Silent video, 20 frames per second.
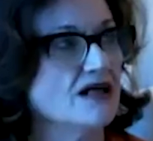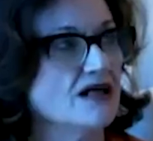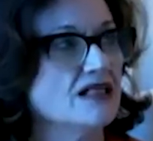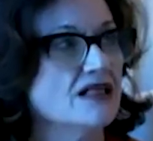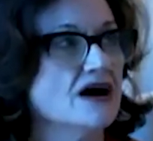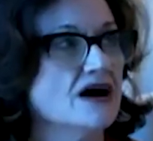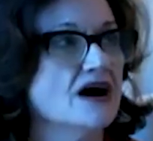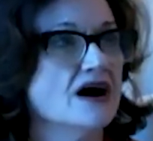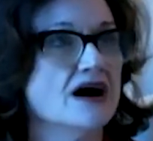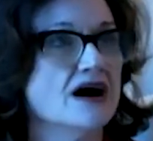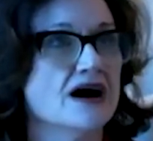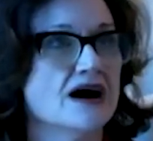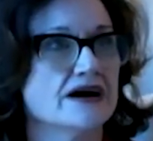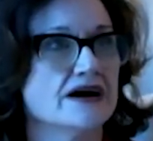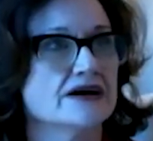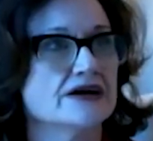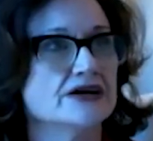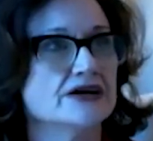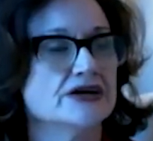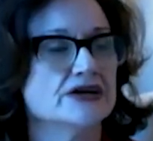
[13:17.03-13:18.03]
Well,
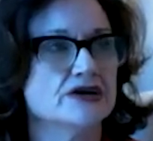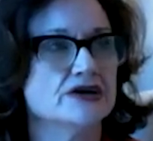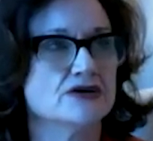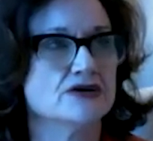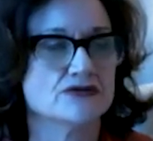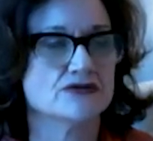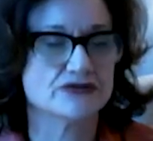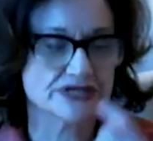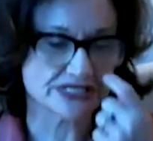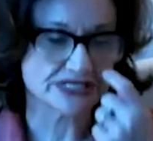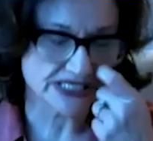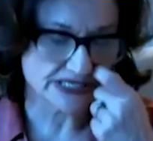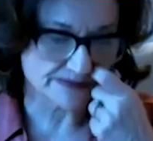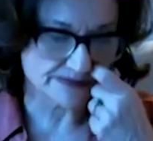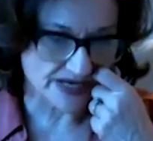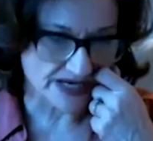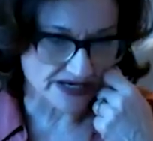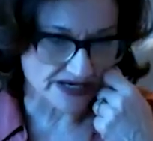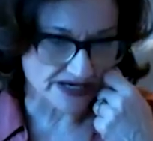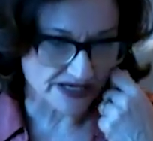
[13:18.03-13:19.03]

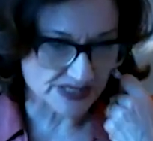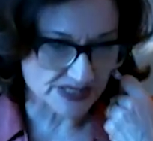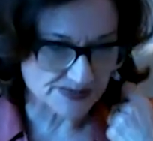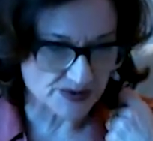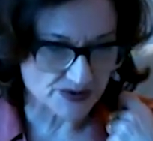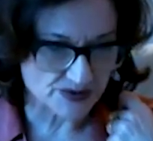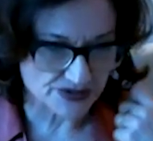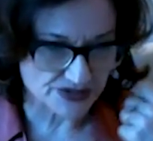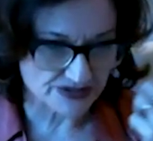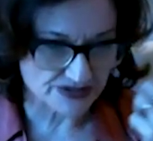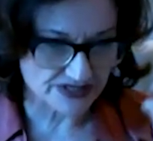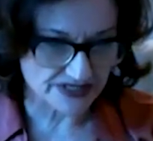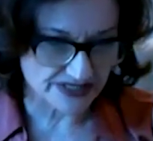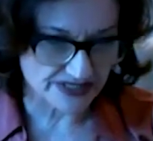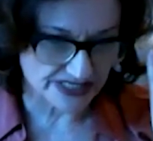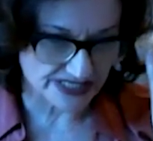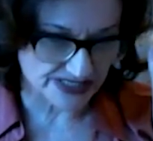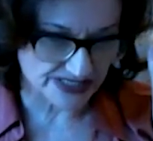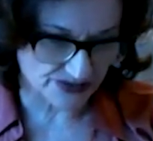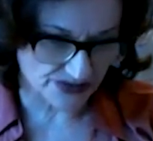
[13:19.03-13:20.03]
originally my exposure to
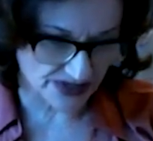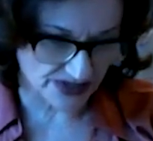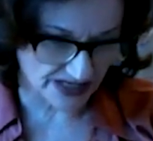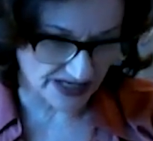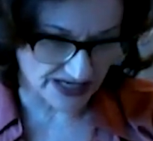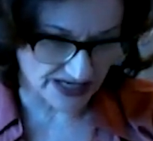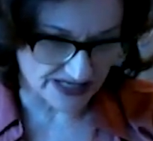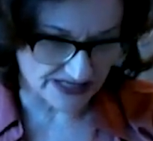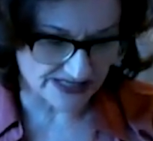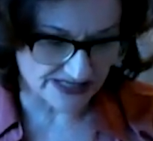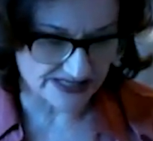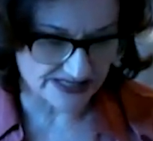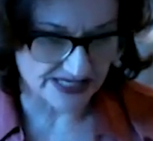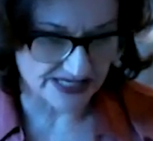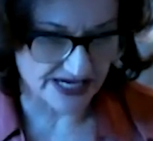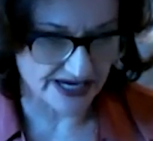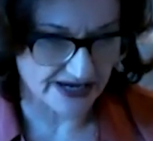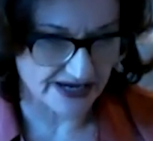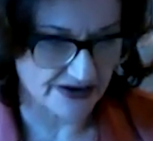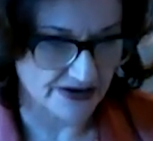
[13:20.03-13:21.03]
the disorganized
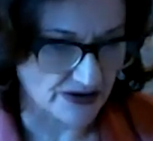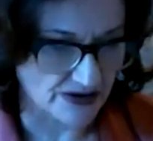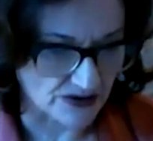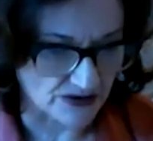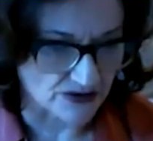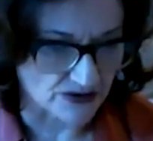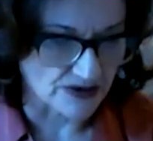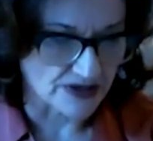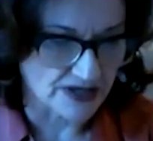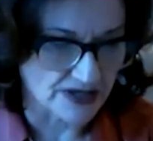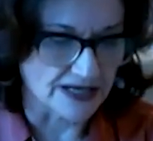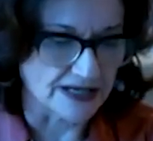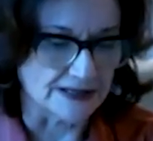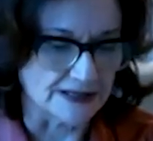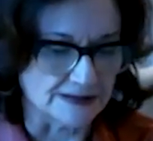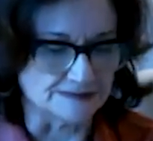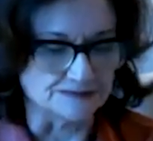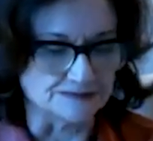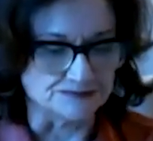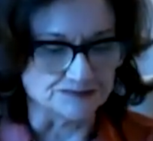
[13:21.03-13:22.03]
style
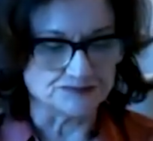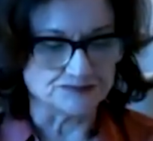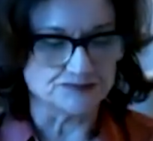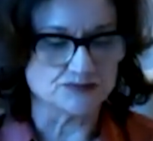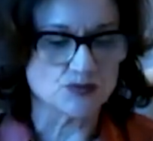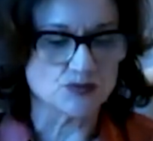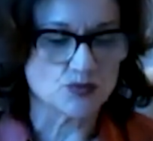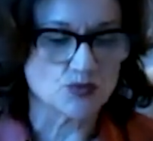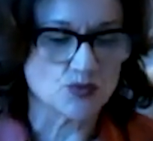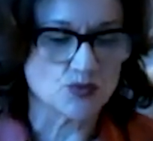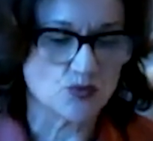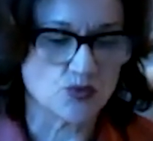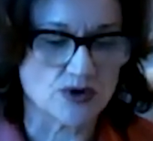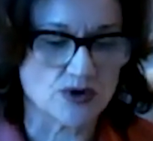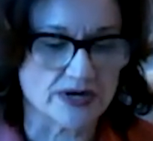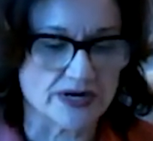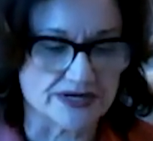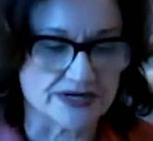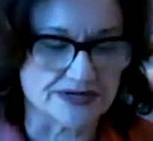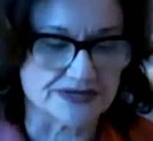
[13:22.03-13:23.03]

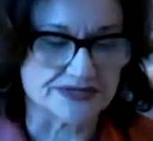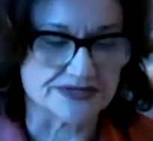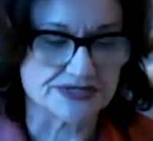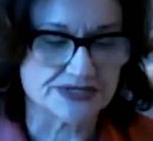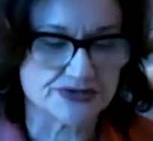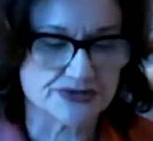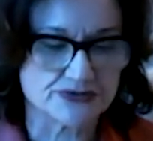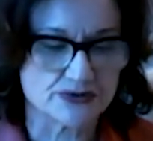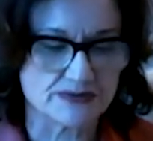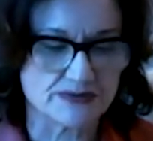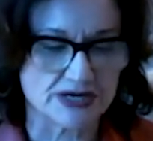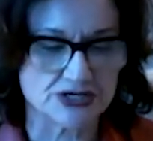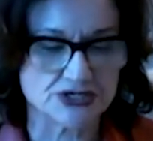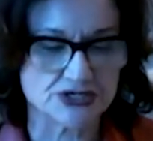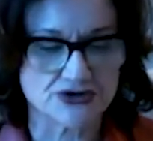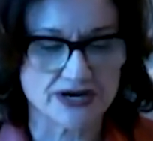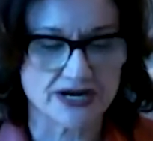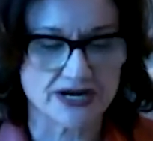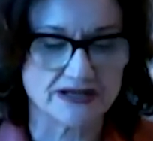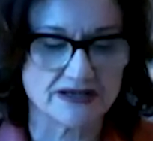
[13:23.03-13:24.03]
was through my
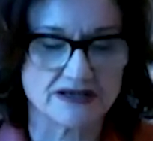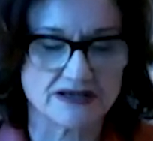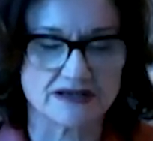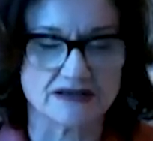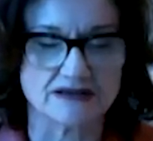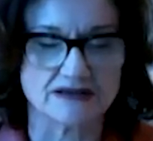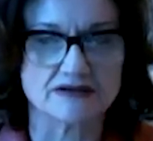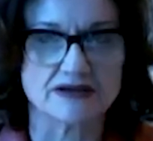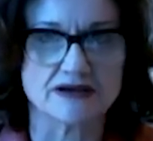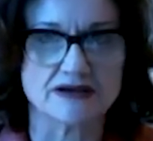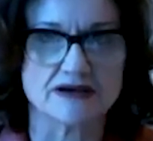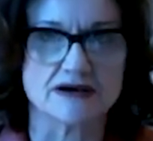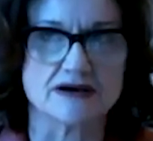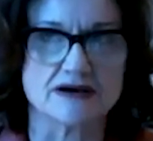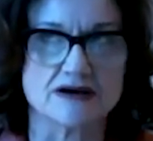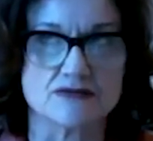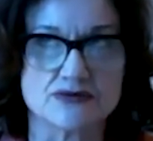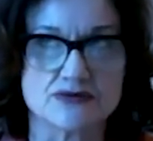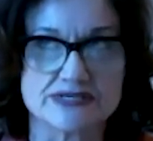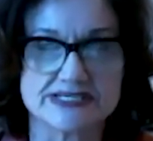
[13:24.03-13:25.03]
training
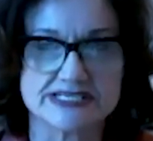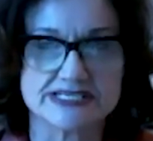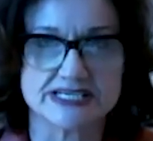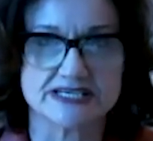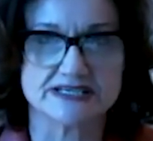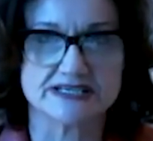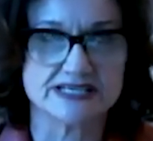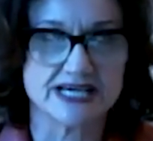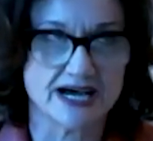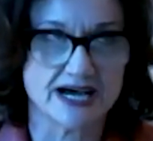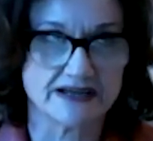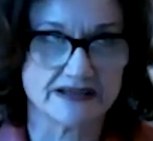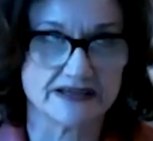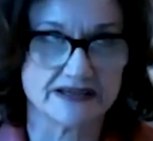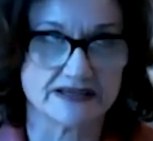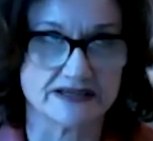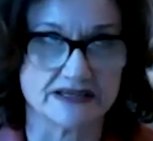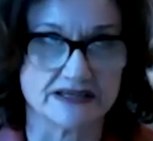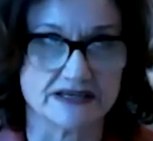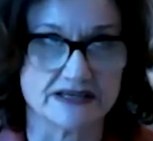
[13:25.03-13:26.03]
with Stan
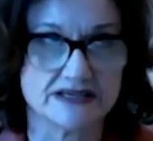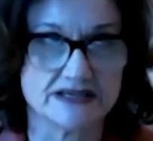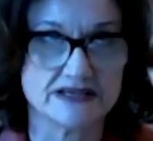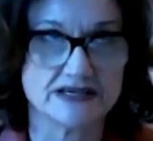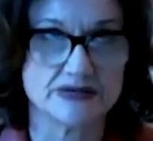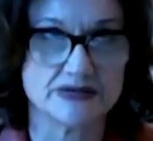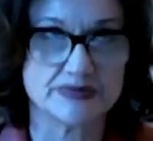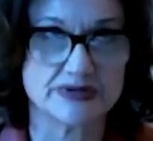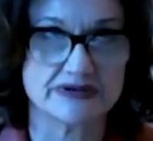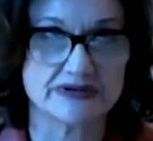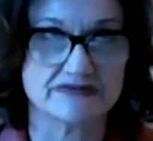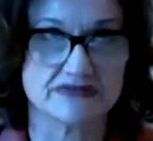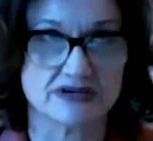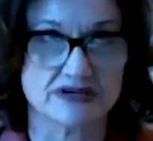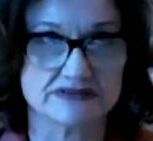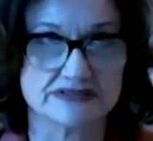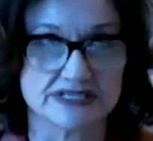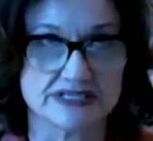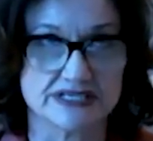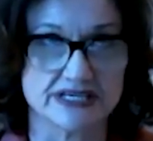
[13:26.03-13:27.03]
Tatkin, and he had been
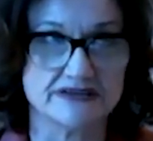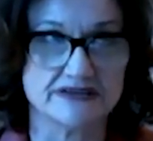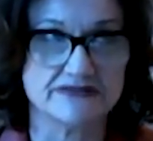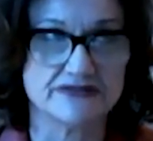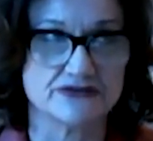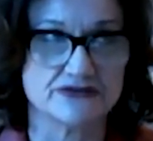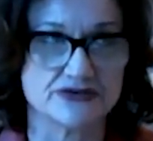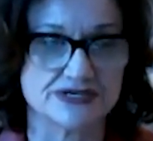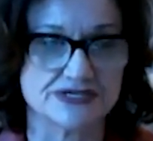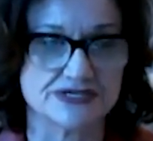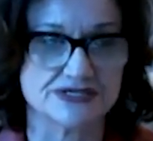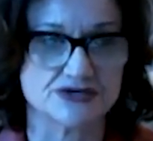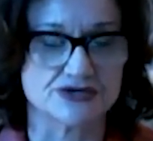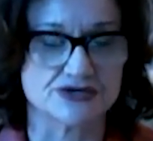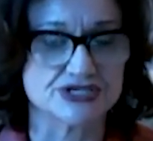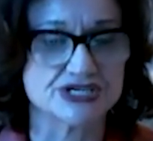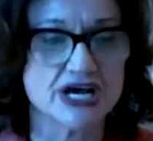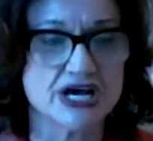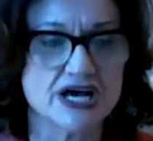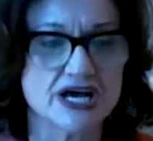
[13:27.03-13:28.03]
involved in infant
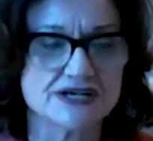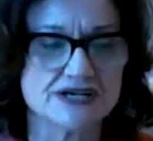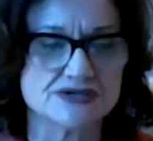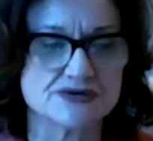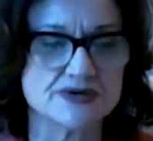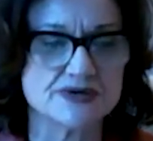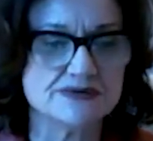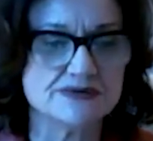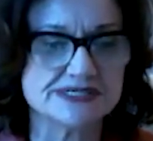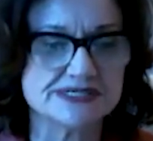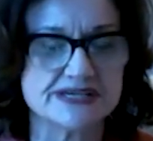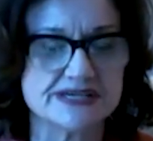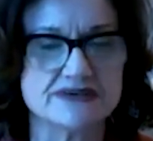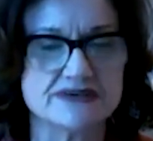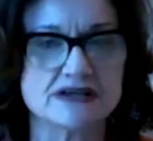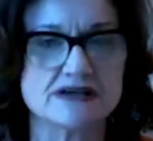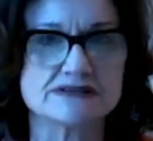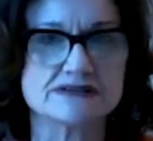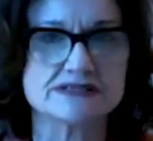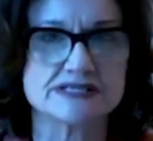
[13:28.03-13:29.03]
research. So he was
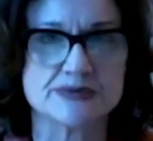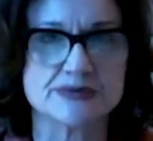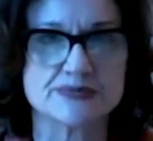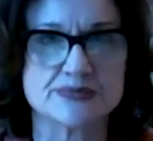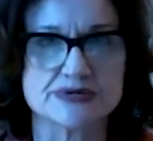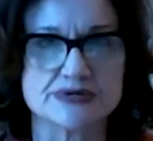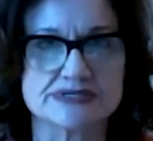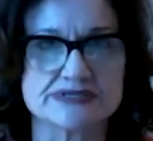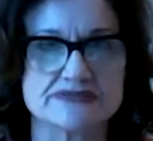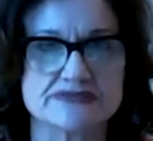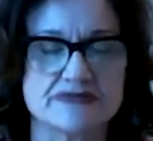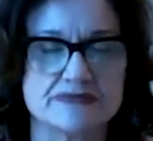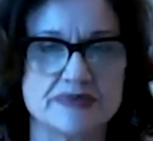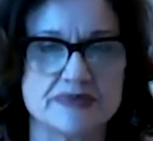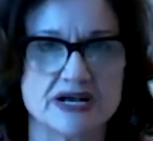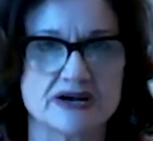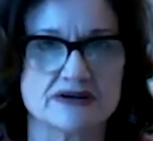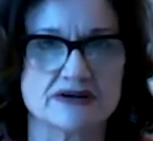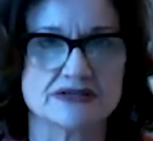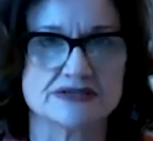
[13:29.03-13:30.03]
giving examples of
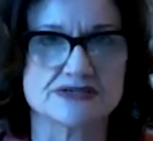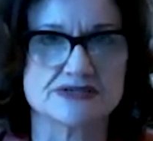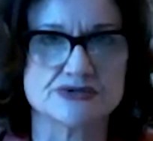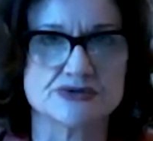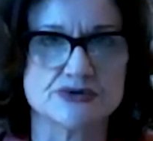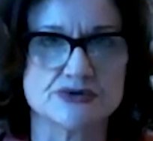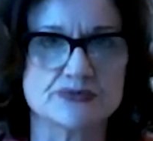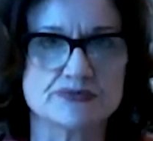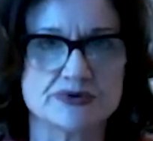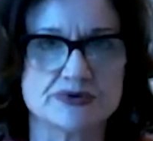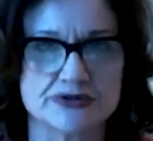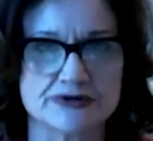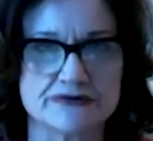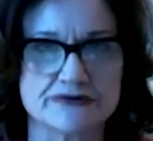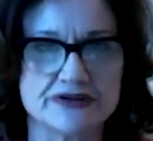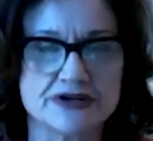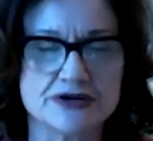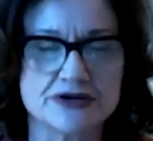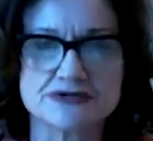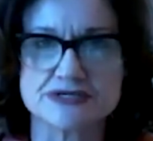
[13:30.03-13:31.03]
parents who put
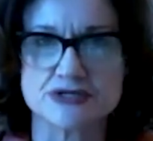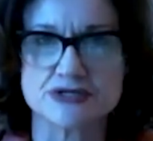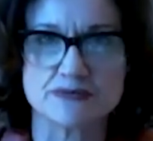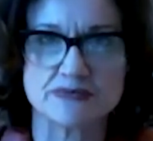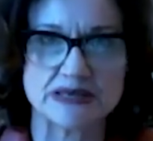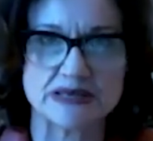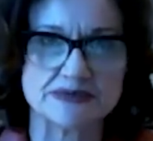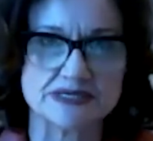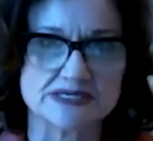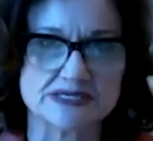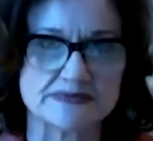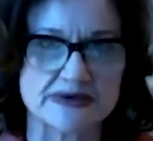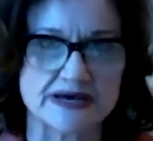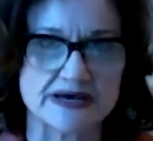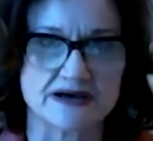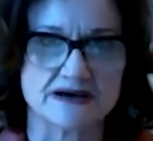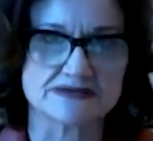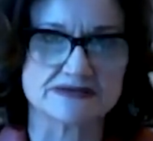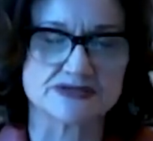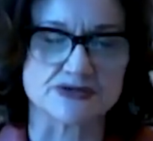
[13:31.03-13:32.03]
their fingers in their babies'
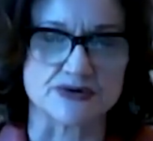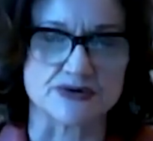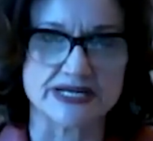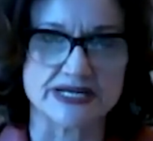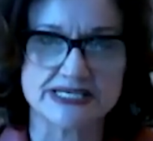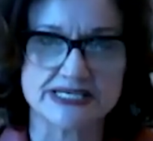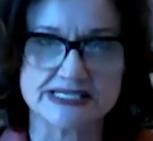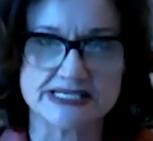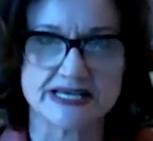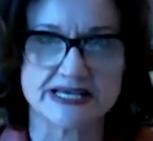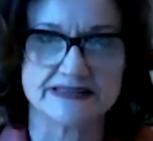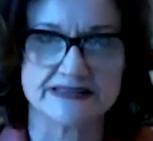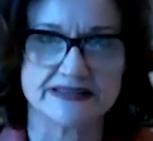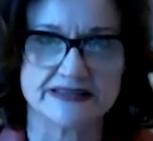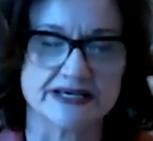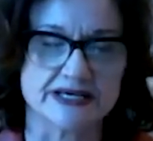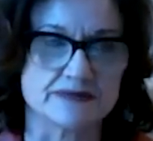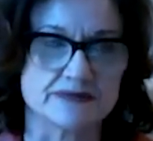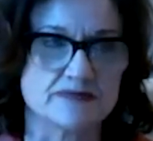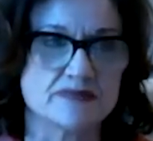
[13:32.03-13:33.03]
mouths or hiss at
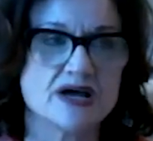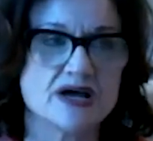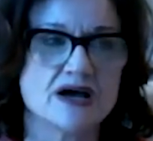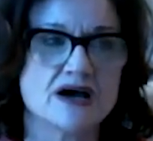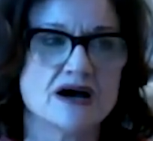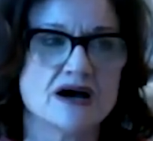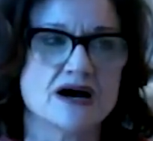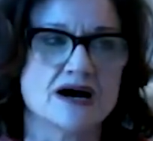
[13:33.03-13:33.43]
them.